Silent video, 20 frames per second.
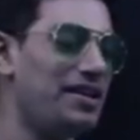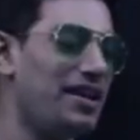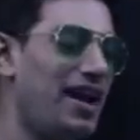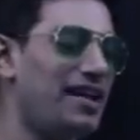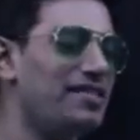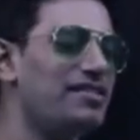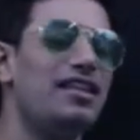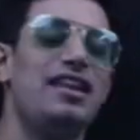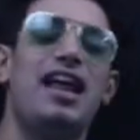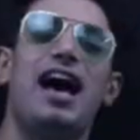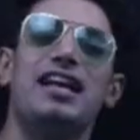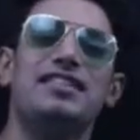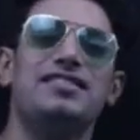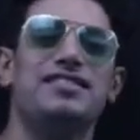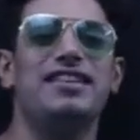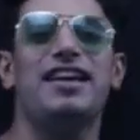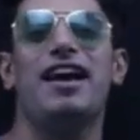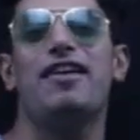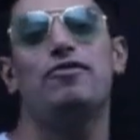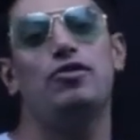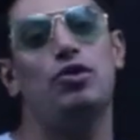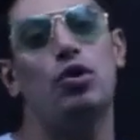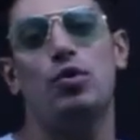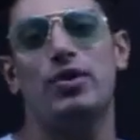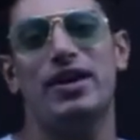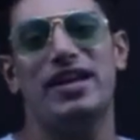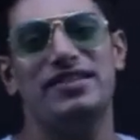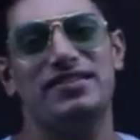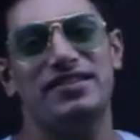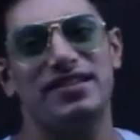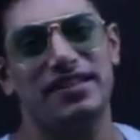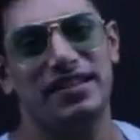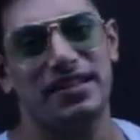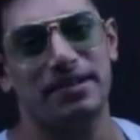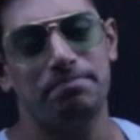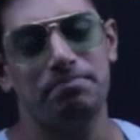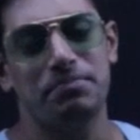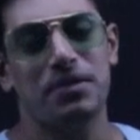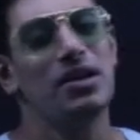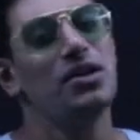And the last, they have low
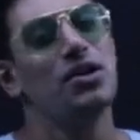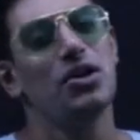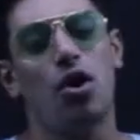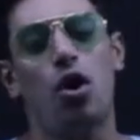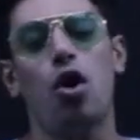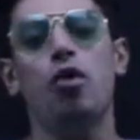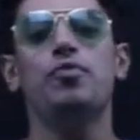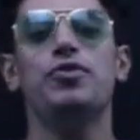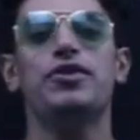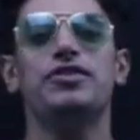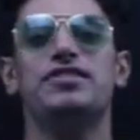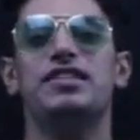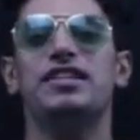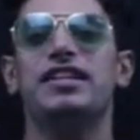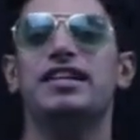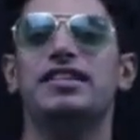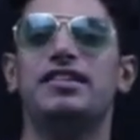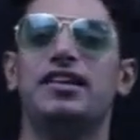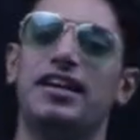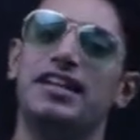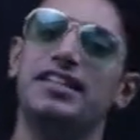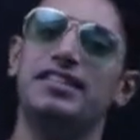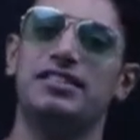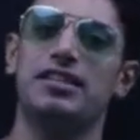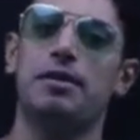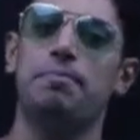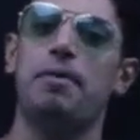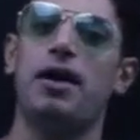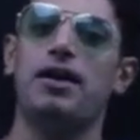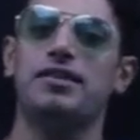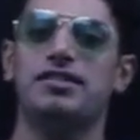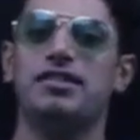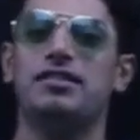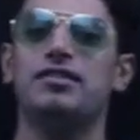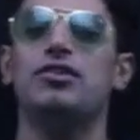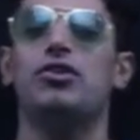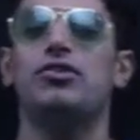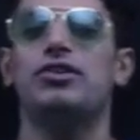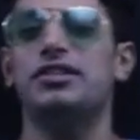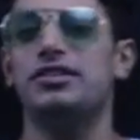density. Obviously, the
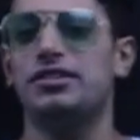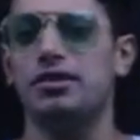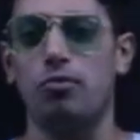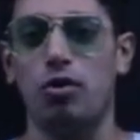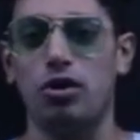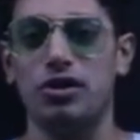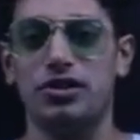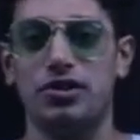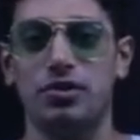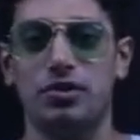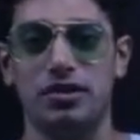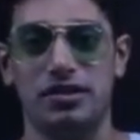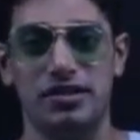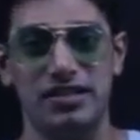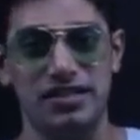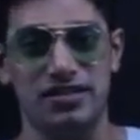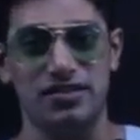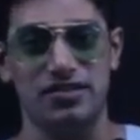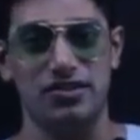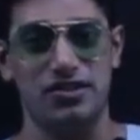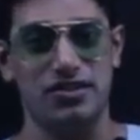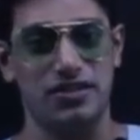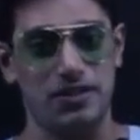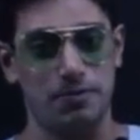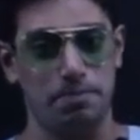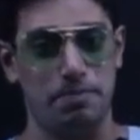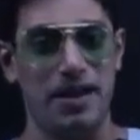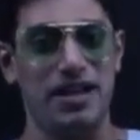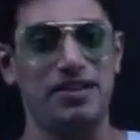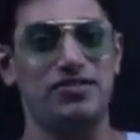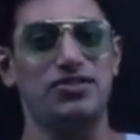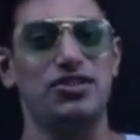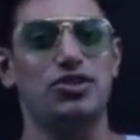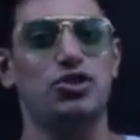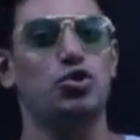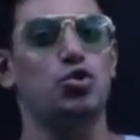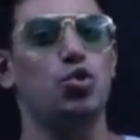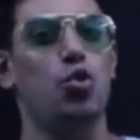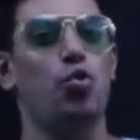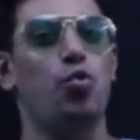interparticle or intermolecular distance space
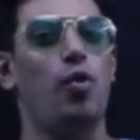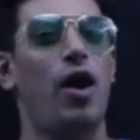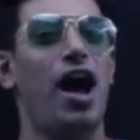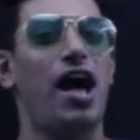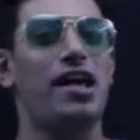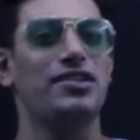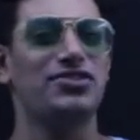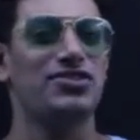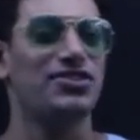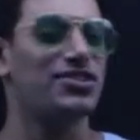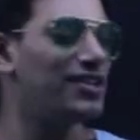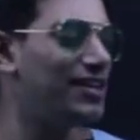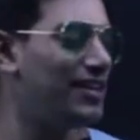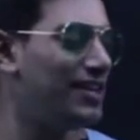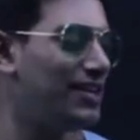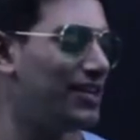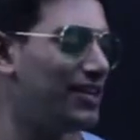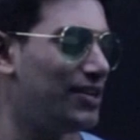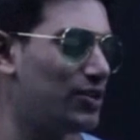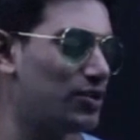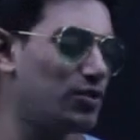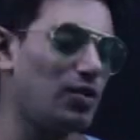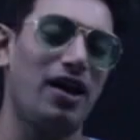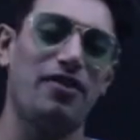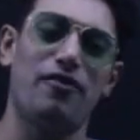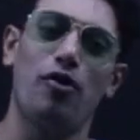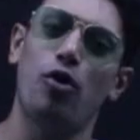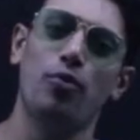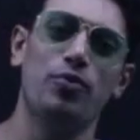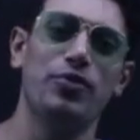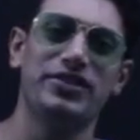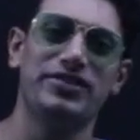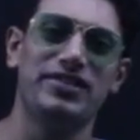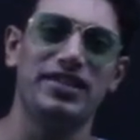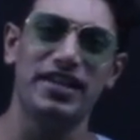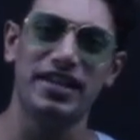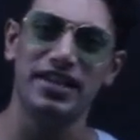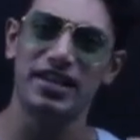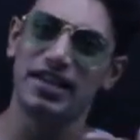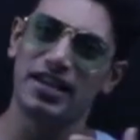is so vast. So
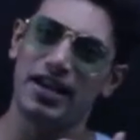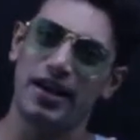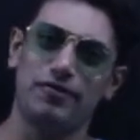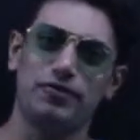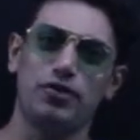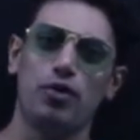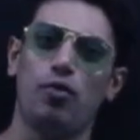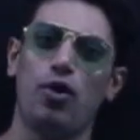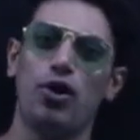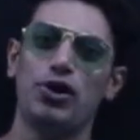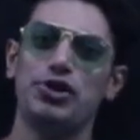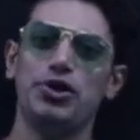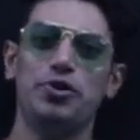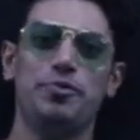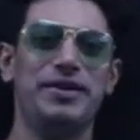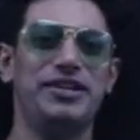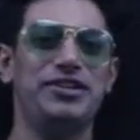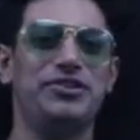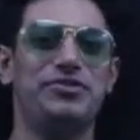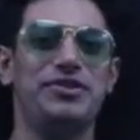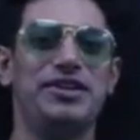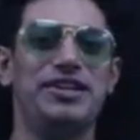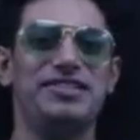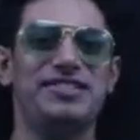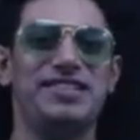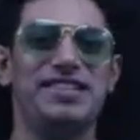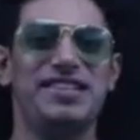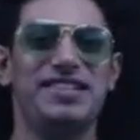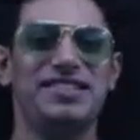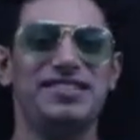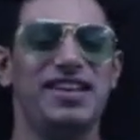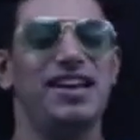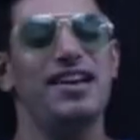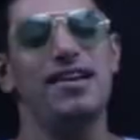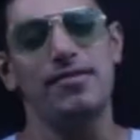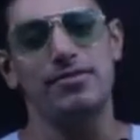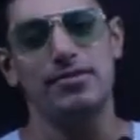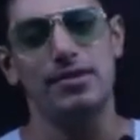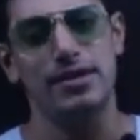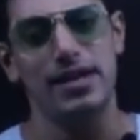obviously, if the volume increases,
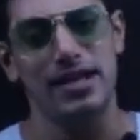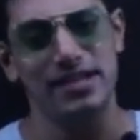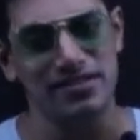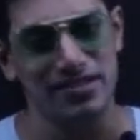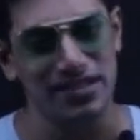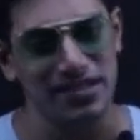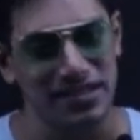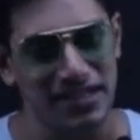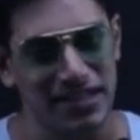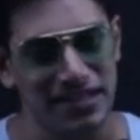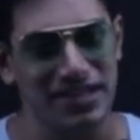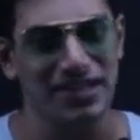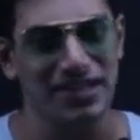the density